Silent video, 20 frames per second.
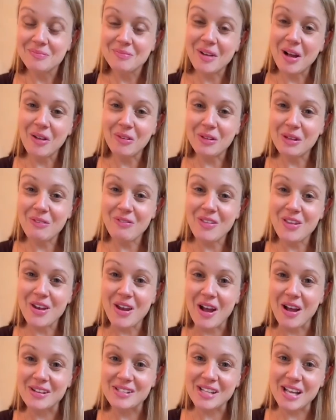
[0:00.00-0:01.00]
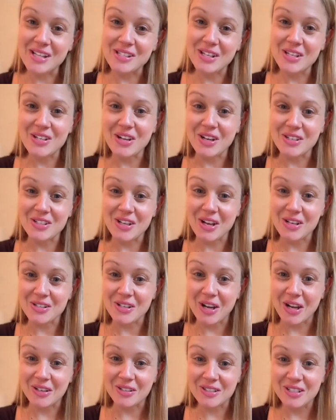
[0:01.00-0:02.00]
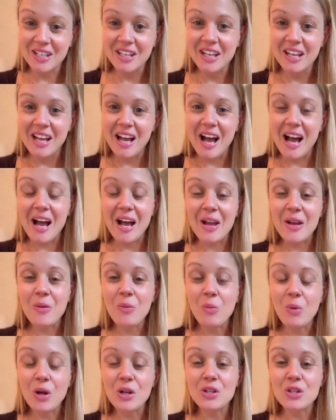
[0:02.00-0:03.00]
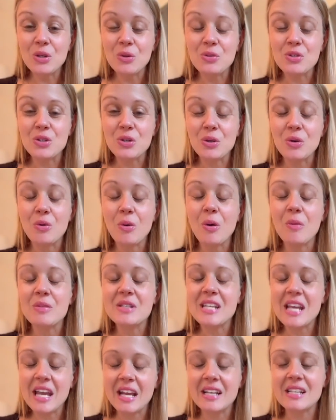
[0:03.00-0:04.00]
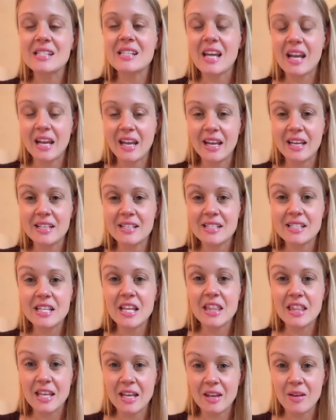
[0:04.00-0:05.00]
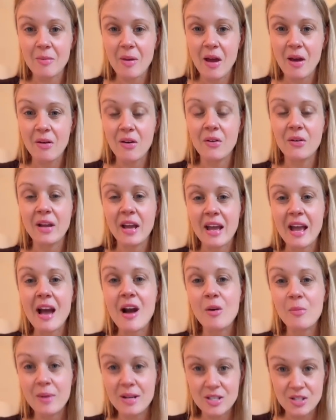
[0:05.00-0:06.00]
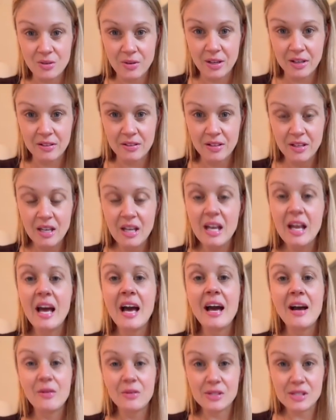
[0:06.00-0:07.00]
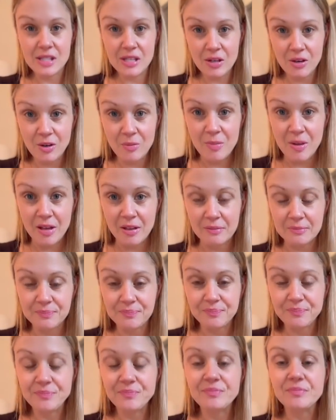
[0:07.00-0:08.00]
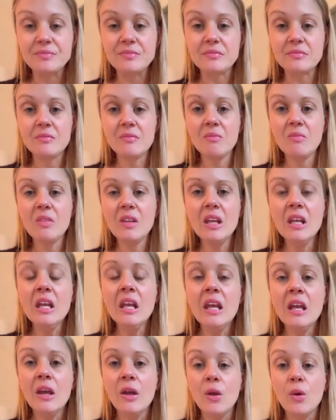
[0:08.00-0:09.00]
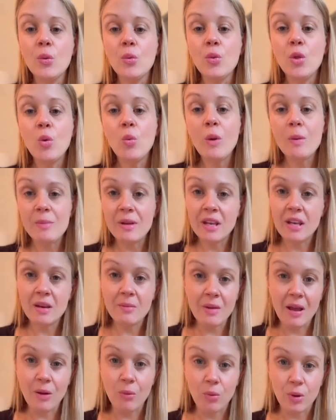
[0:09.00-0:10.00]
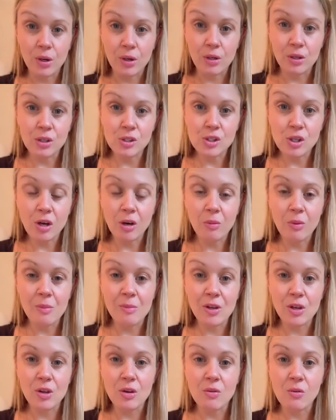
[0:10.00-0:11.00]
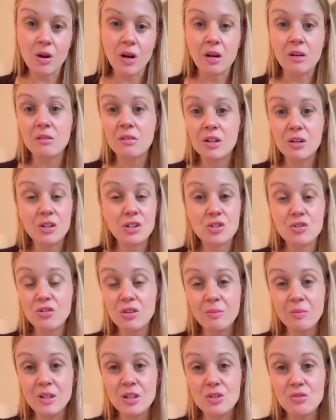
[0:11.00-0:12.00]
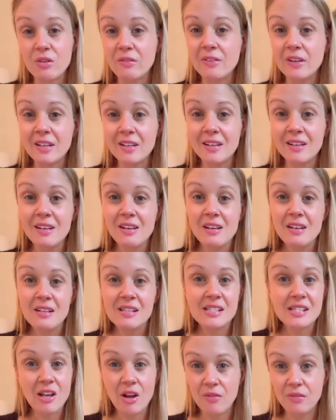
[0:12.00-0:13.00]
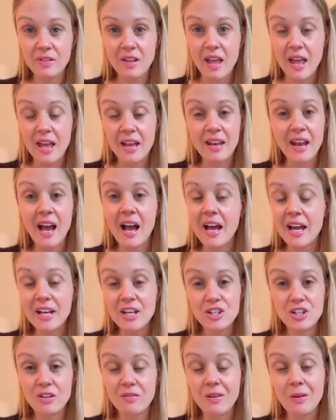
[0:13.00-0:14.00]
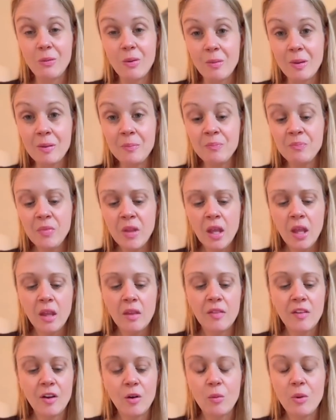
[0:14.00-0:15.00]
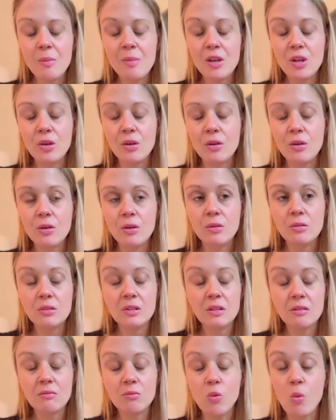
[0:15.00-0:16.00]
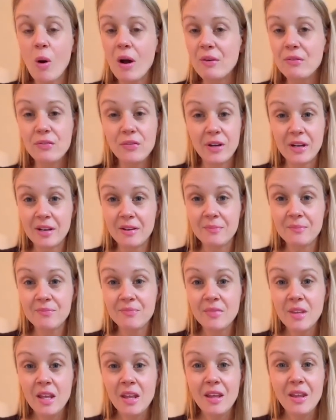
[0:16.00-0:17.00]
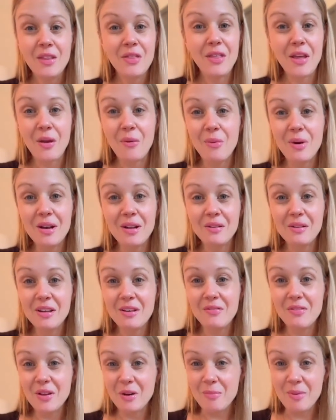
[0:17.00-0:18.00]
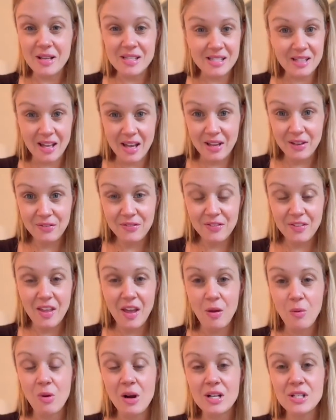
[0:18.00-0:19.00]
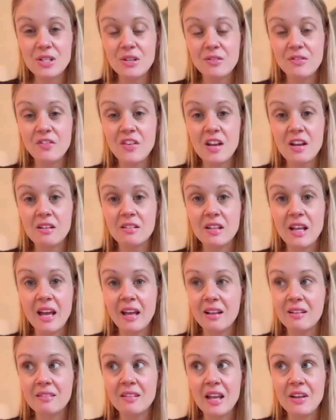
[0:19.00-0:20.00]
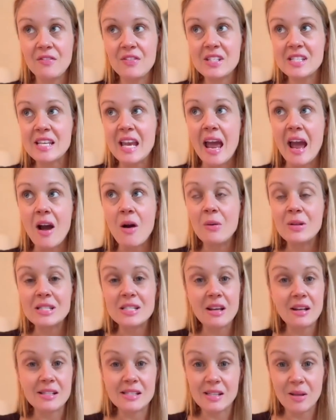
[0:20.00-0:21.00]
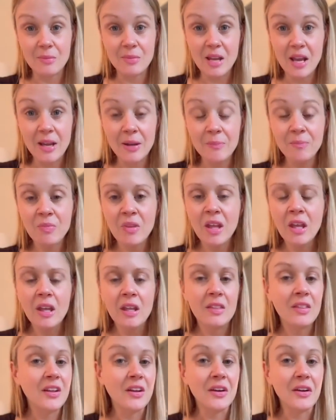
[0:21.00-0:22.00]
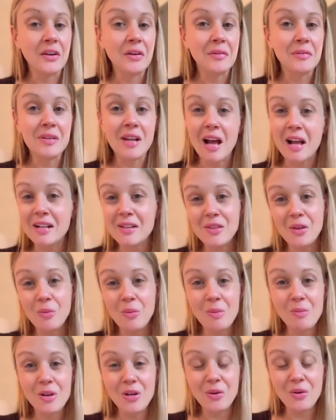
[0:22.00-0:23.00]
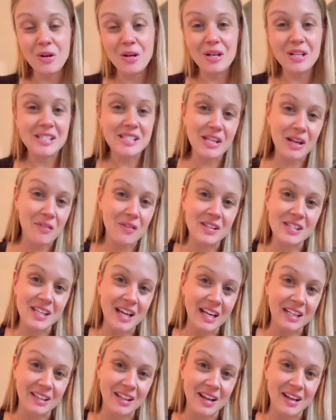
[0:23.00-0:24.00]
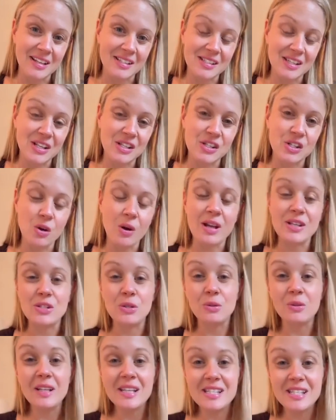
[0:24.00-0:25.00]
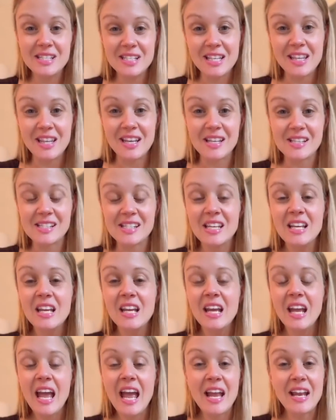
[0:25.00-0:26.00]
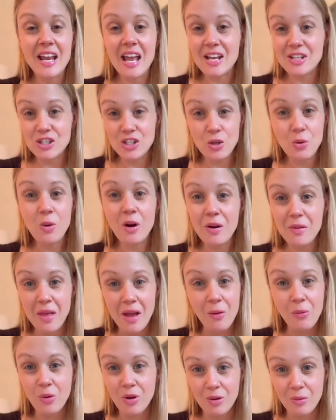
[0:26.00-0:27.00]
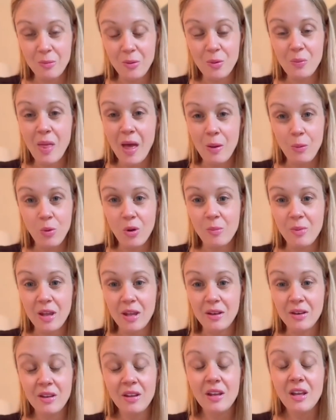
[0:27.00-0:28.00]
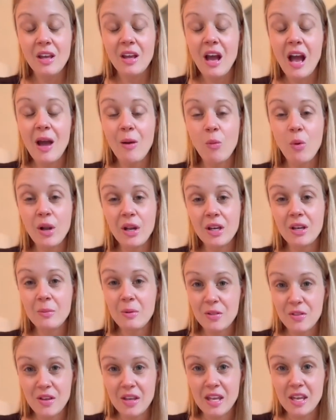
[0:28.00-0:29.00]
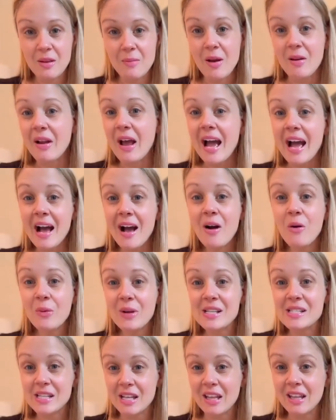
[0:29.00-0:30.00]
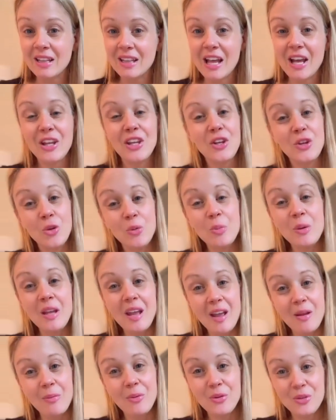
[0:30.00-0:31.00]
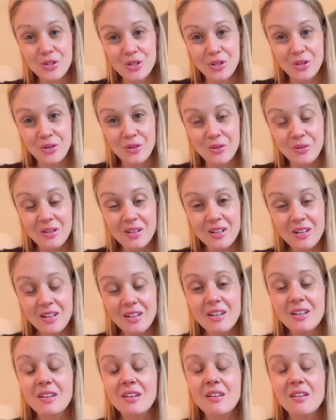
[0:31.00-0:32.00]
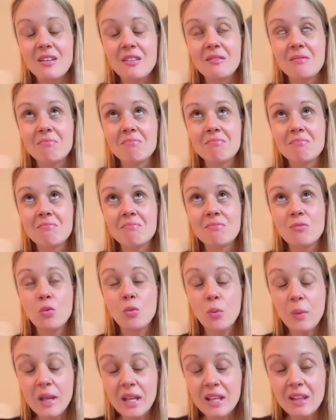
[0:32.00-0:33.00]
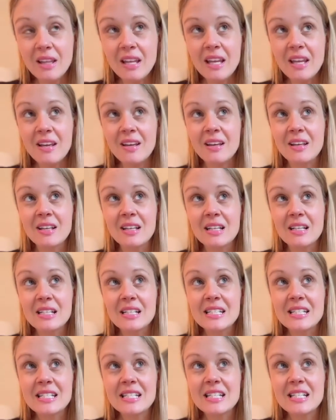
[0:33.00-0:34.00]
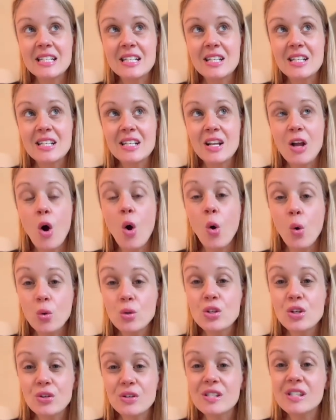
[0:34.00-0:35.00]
I'll leave the not as a I want you to take a second to think about, okay, how am I doing? How has the year been? The women in my world are women who are extremely driven, self-led, high-achieving women. They're women who want freedom. They want to live their best life. They want to feel like life is now, it's not someday. They're not the women who are going to sit on the sidelines. And so as you listen to this, and as you are that woman, I want you to be thinking about how is it that you'll be able to really hold your